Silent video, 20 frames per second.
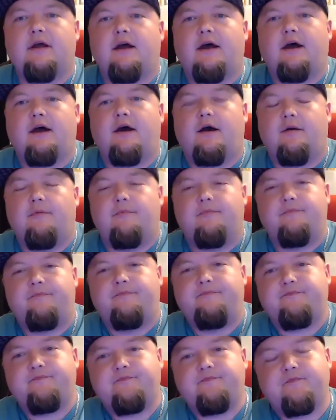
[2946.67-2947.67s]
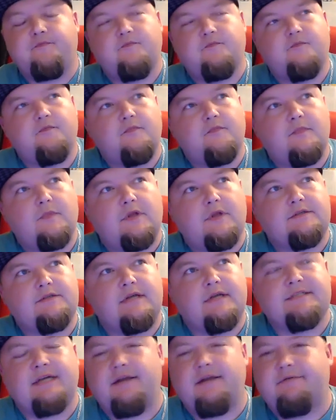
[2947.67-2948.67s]
Um, so
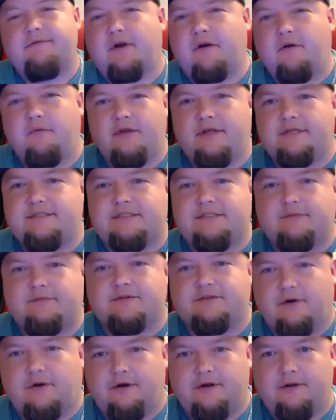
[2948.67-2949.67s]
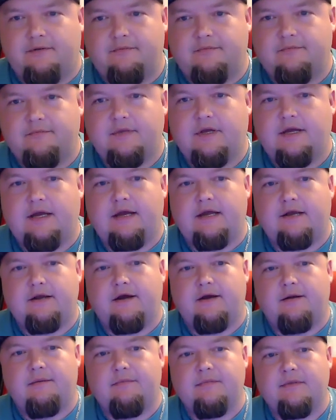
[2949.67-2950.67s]
that's kind of how our relationship started, and
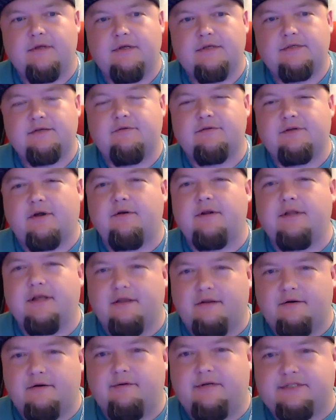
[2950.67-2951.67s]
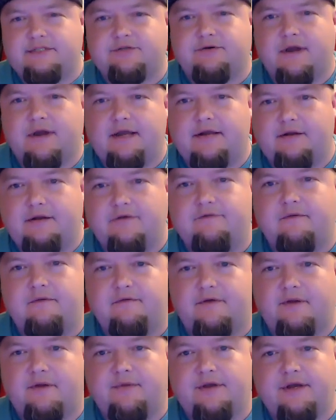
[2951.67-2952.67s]
um, so it was already a little bit strained, you know, from the
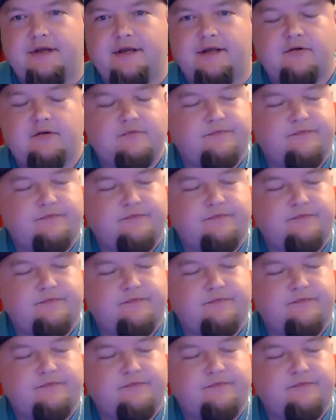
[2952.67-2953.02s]
very beginning